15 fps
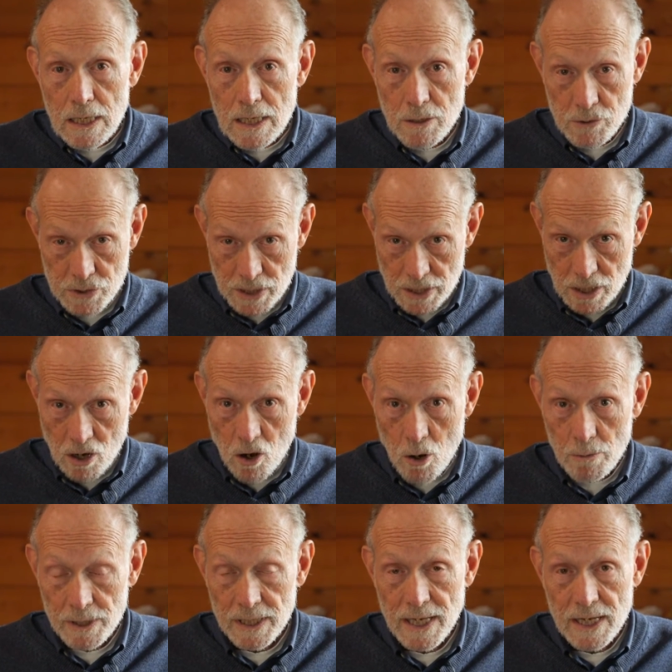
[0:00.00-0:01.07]
he was going to go
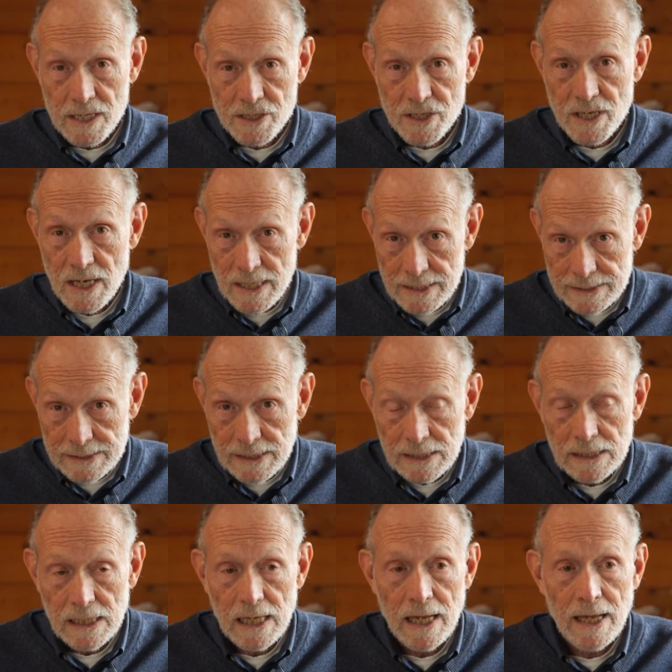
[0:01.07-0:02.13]
home and get his gun.
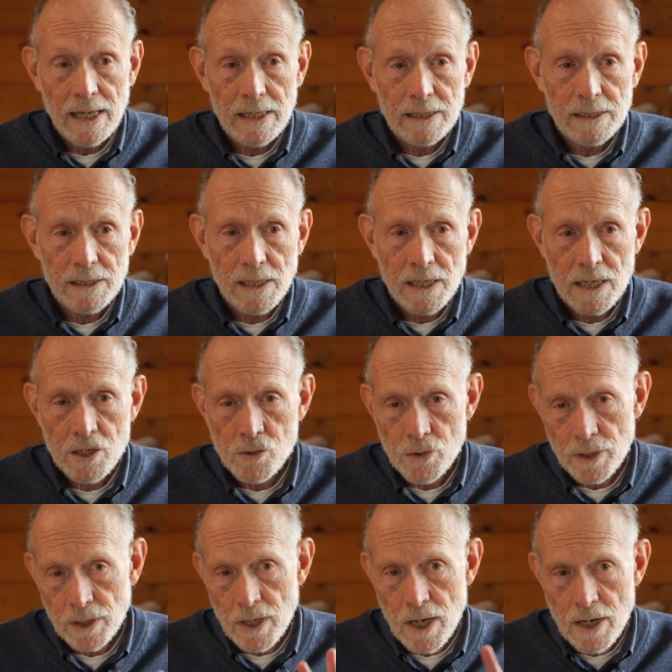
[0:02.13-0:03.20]
And uh,
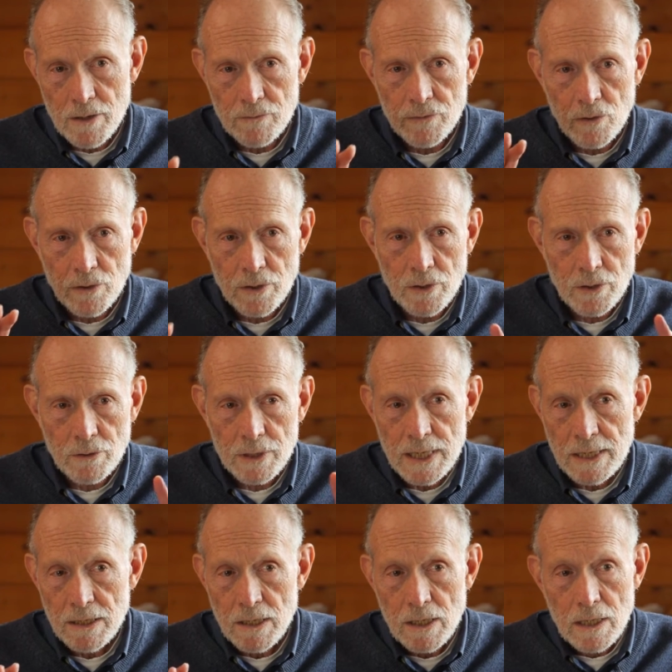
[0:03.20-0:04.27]
kind of, although
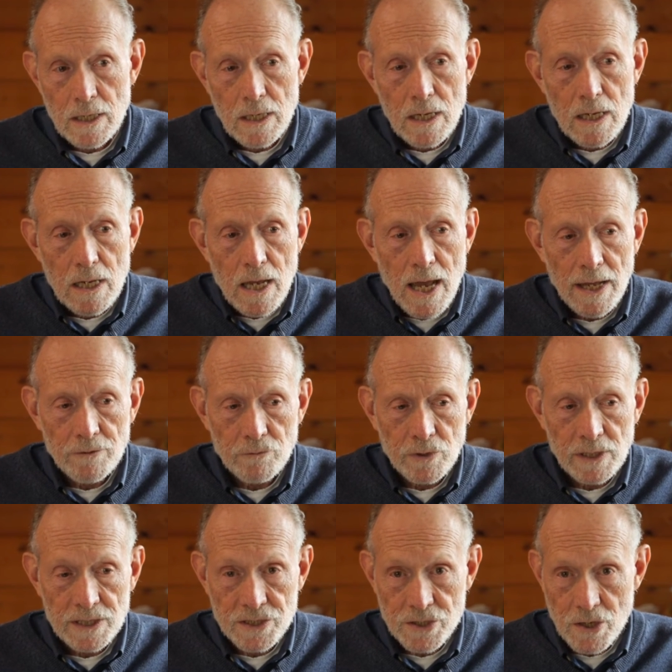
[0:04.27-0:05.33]
he hadn't
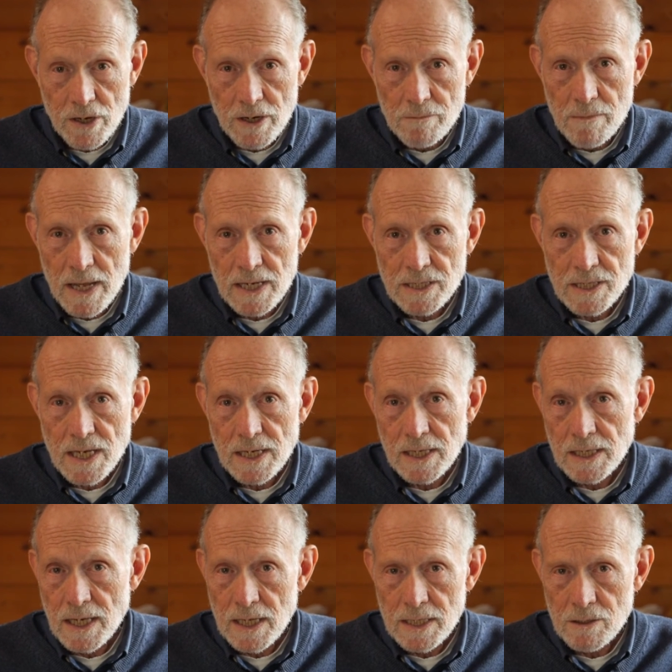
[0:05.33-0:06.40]
really started
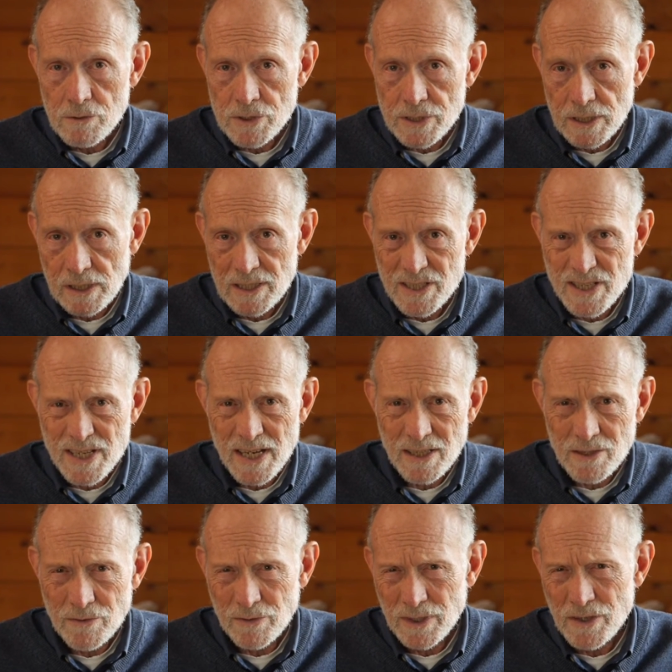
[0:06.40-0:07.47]
meditating yet, he was still
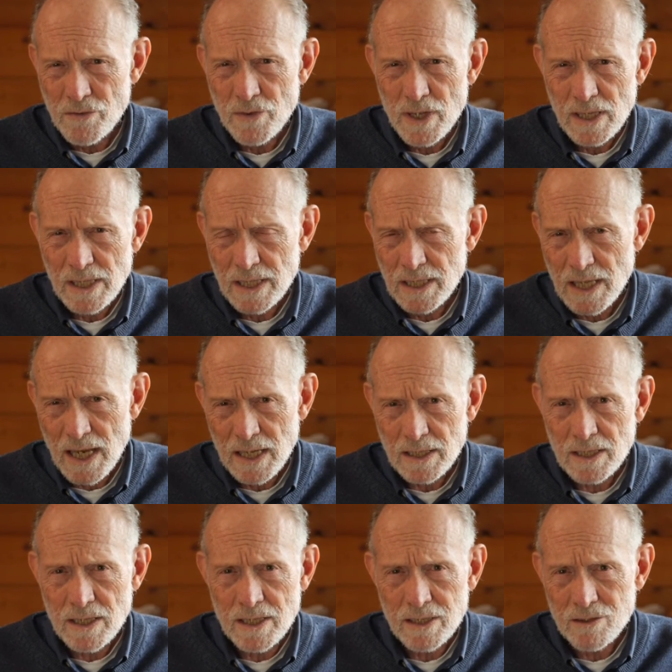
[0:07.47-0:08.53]
instinctively feeling
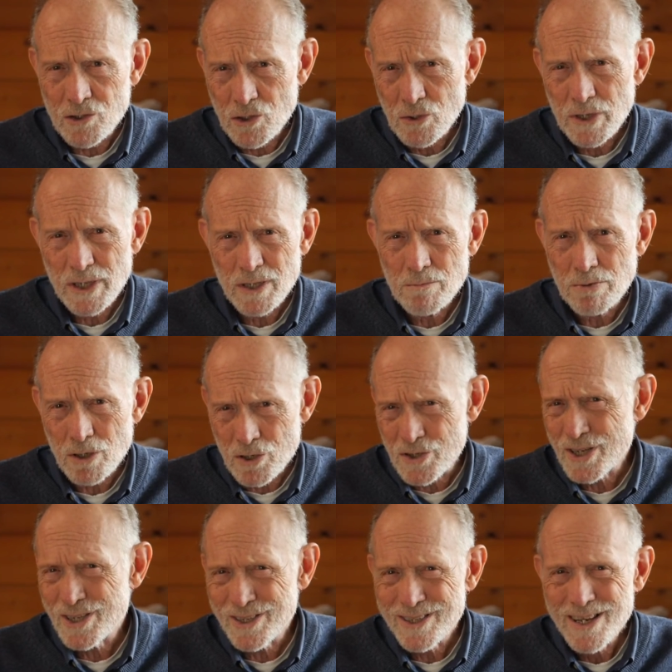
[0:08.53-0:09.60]
that shooting a
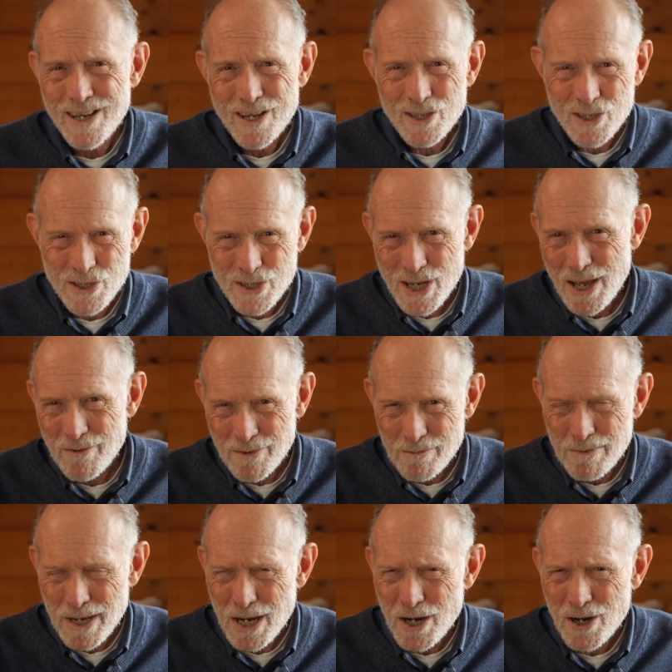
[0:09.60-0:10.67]
person to save a
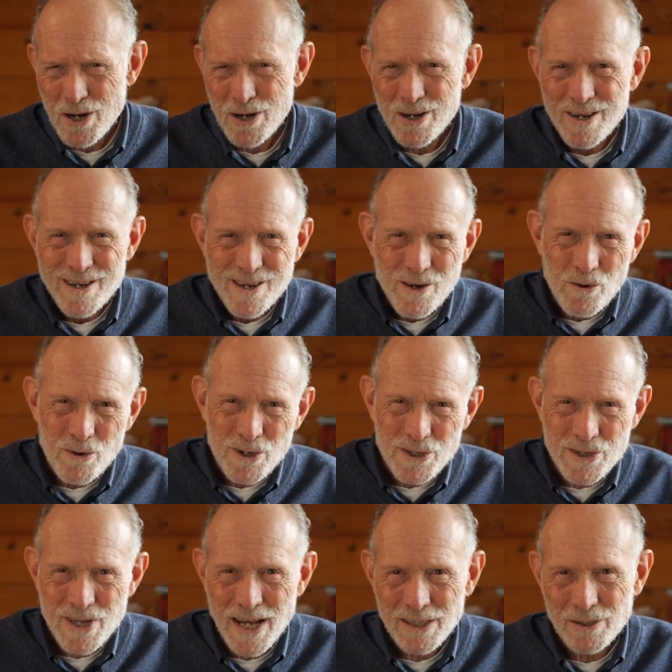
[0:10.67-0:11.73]
bear
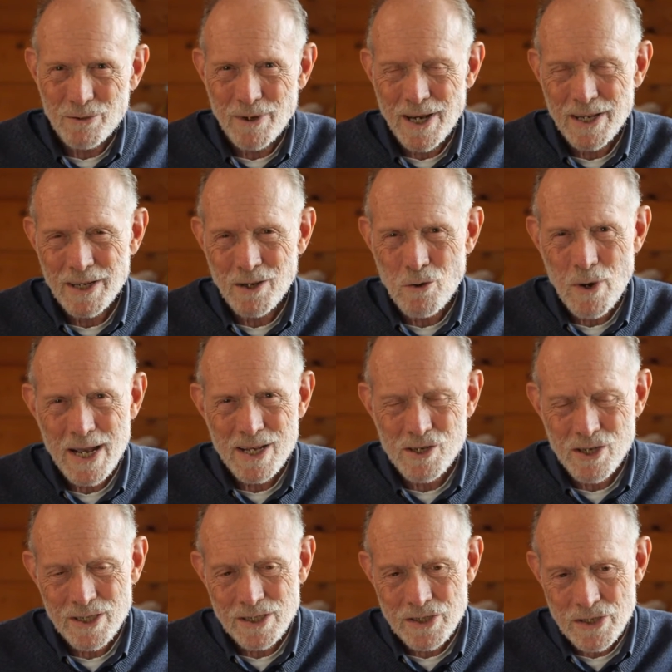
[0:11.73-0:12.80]
was not the right
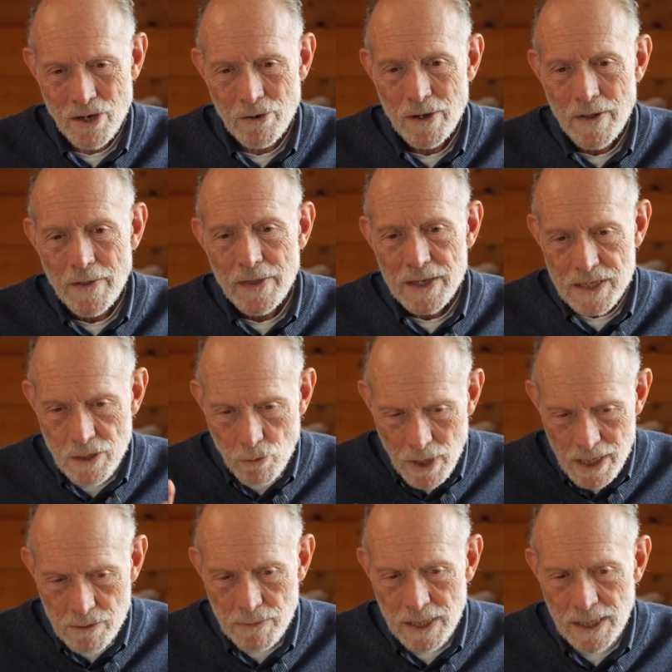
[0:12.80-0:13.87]
equation. So he said,
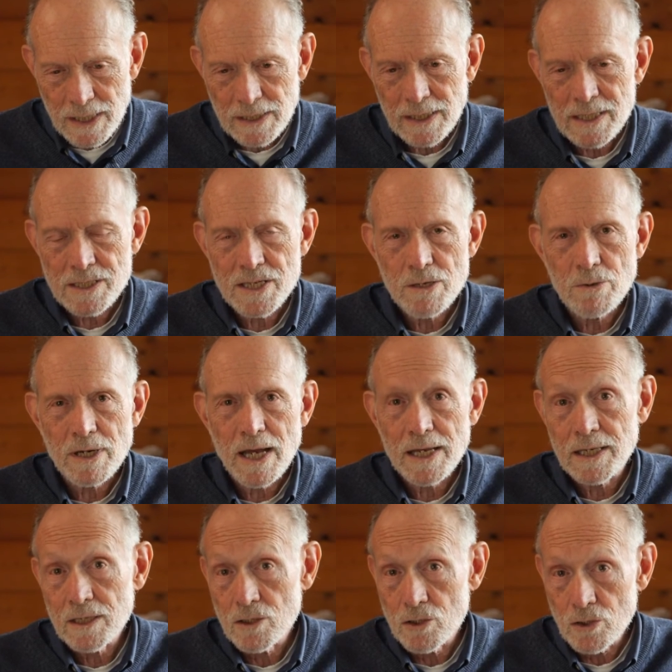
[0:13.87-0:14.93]
wait a minute, let's see what I
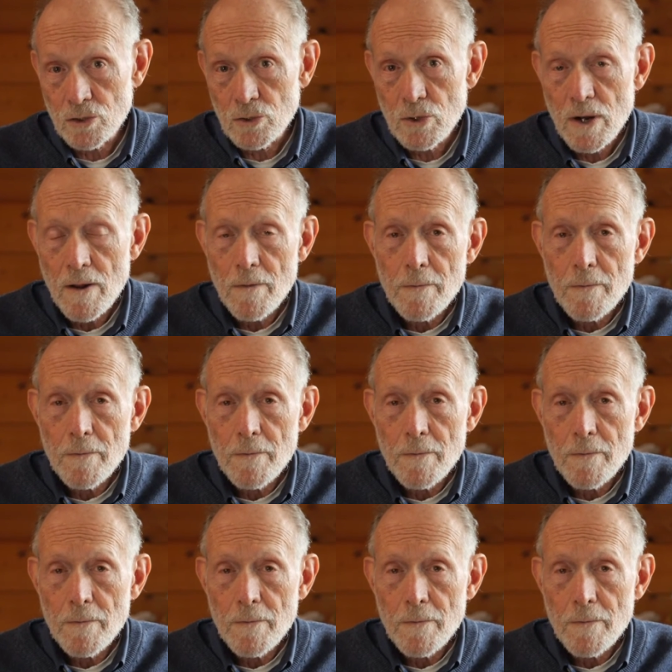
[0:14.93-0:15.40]
can do.